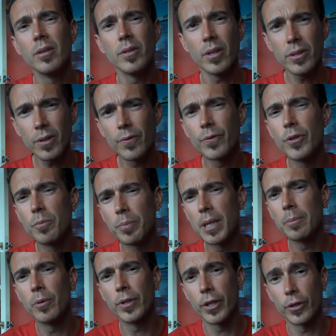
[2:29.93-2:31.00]
There's a few
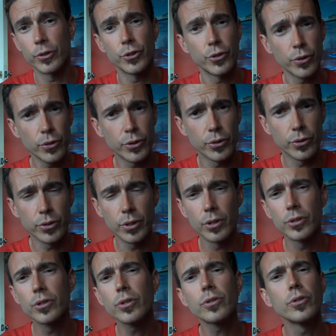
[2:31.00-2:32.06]
people that are searchers.
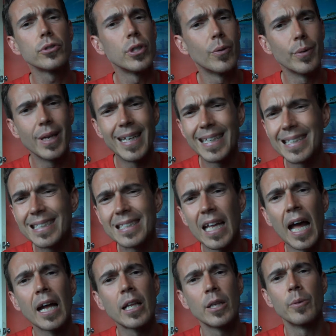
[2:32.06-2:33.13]
Searchers know
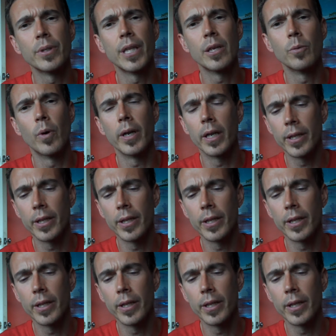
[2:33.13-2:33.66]
exactly what they want,